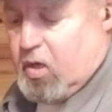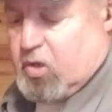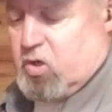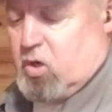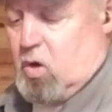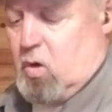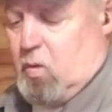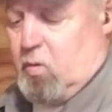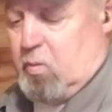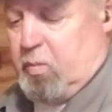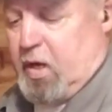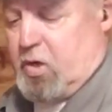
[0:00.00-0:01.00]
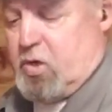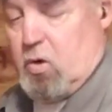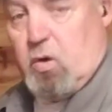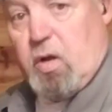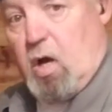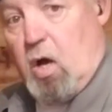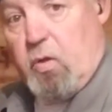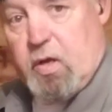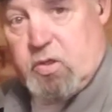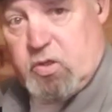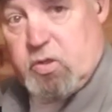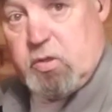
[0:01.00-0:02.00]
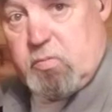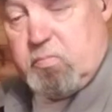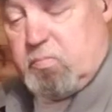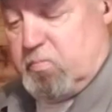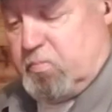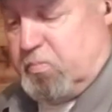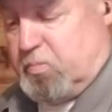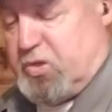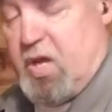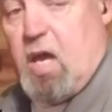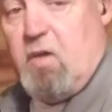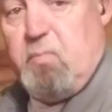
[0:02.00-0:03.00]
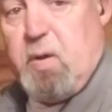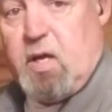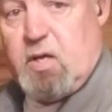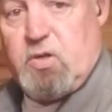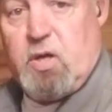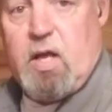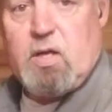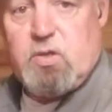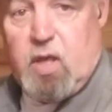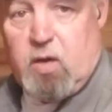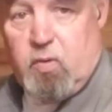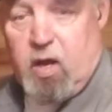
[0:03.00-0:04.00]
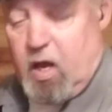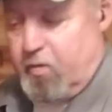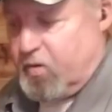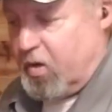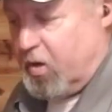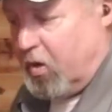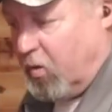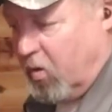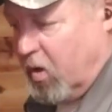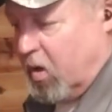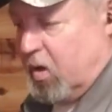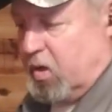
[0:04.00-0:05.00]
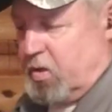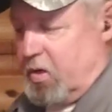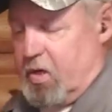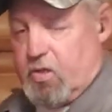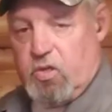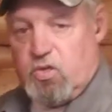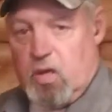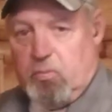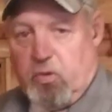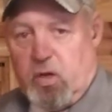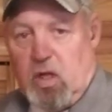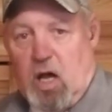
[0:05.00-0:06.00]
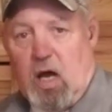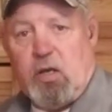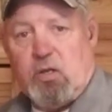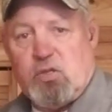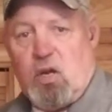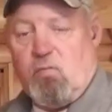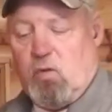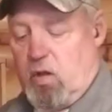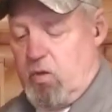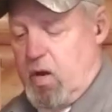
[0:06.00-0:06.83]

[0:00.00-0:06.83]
So I want to make sure that all this is safe, because the next thing we have to do to disassemble the Glock and several other